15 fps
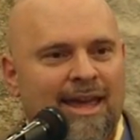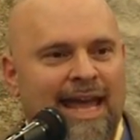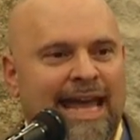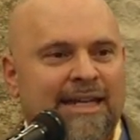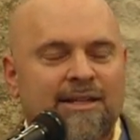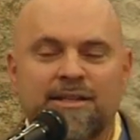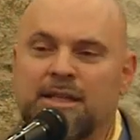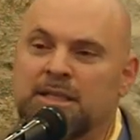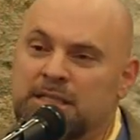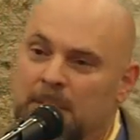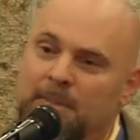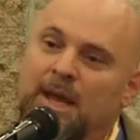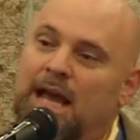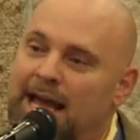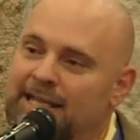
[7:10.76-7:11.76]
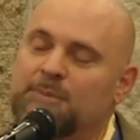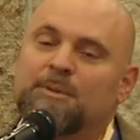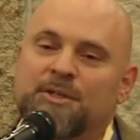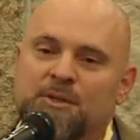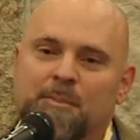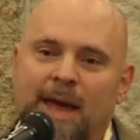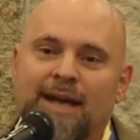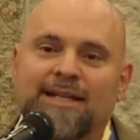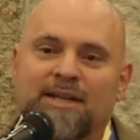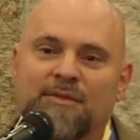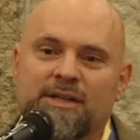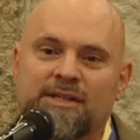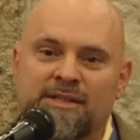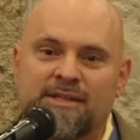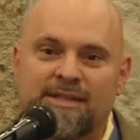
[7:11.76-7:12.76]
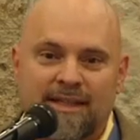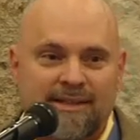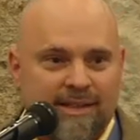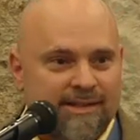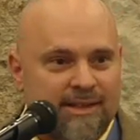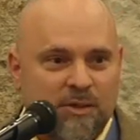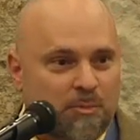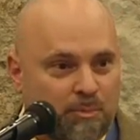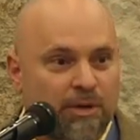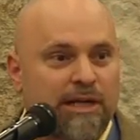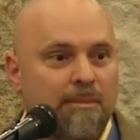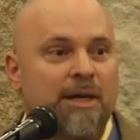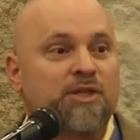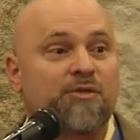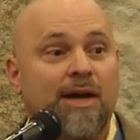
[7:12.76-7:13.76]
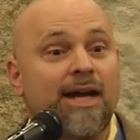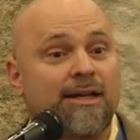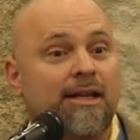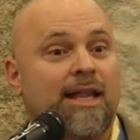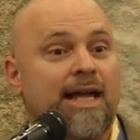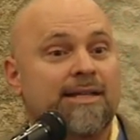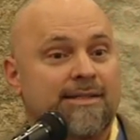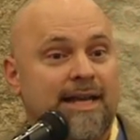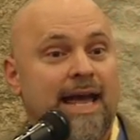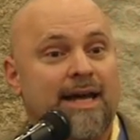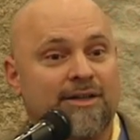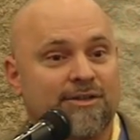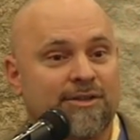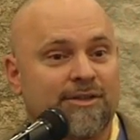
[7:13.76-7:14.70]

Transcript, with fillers: And the DPI's perspective is, is that this is pretty much finalized now.